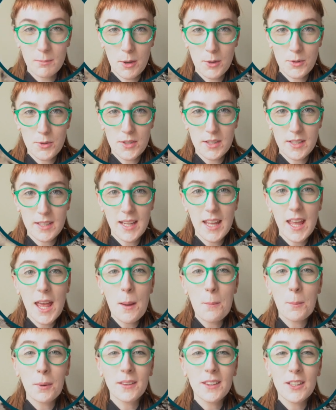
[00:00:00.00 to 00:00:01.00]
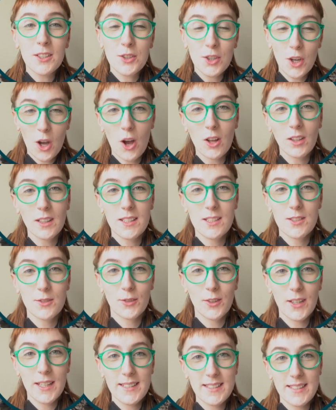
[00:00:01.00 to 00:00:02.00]
mountain, but the
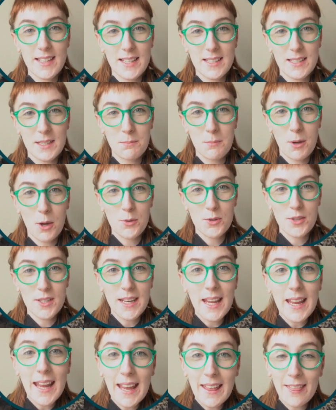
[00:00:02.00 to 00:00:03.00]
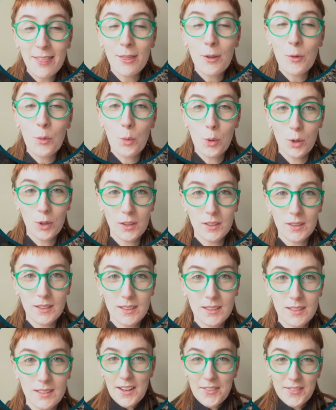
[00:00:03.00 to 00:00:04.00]
tallest freestanding mountain in the
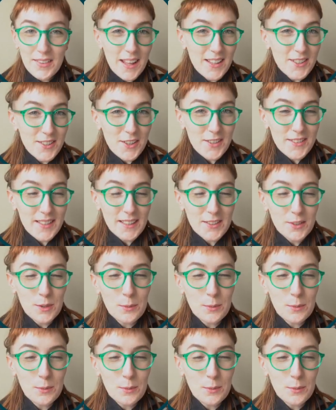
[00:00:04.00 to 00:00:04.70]
world. If that sounds like